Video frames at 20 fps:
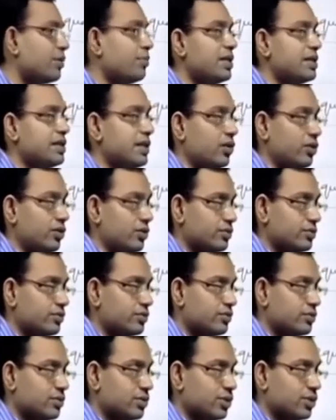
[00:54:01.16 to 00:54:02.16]
be 0.
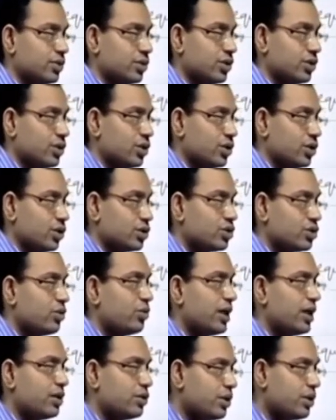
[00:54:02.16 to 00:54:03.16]
So
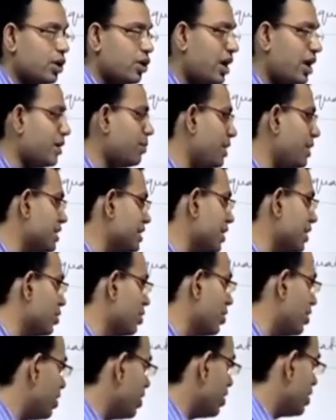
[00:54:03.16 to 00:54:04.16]
when it will not be
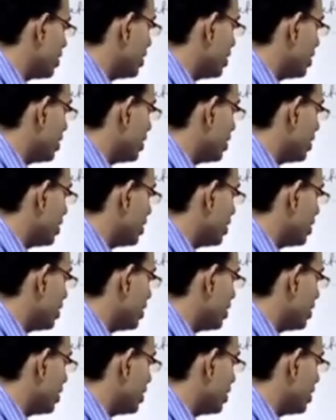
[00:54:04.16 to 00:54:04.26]
0,